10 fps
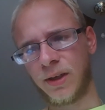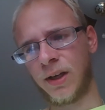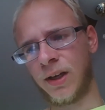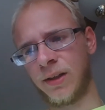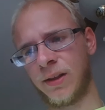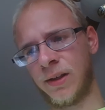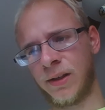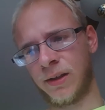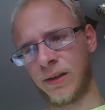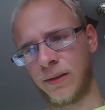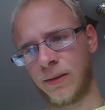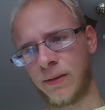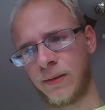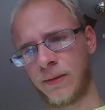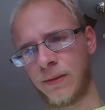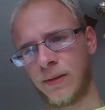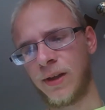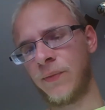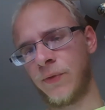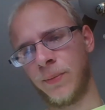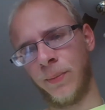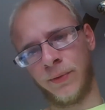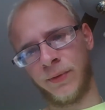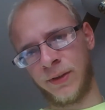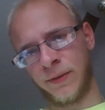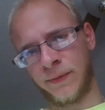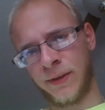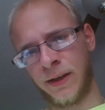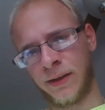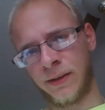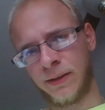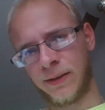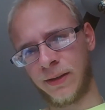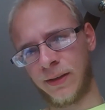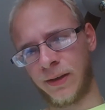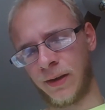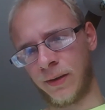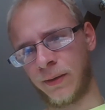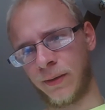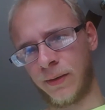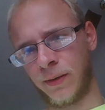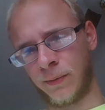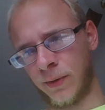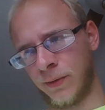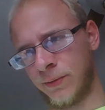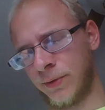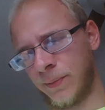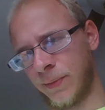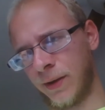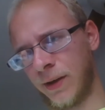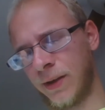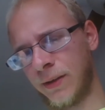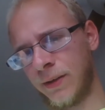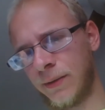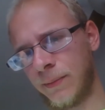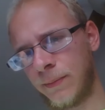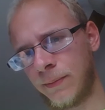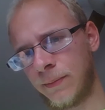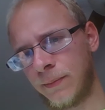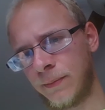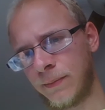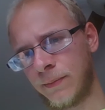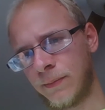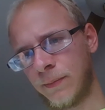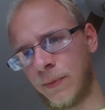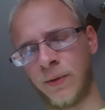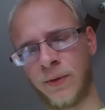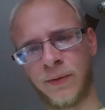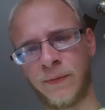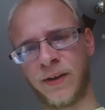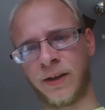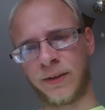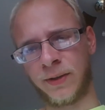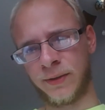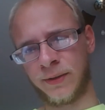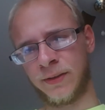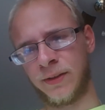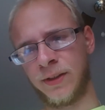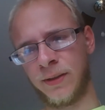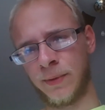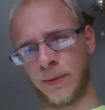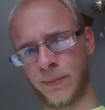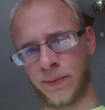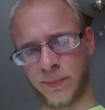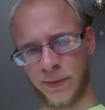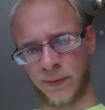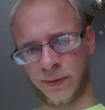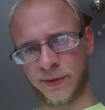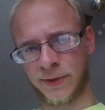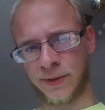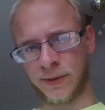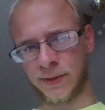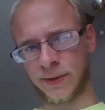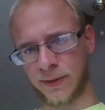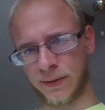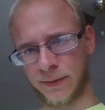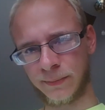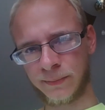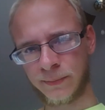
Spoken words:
and I think if you believe that, it kind of erodes your mind. But when you factor in the team member bonuses and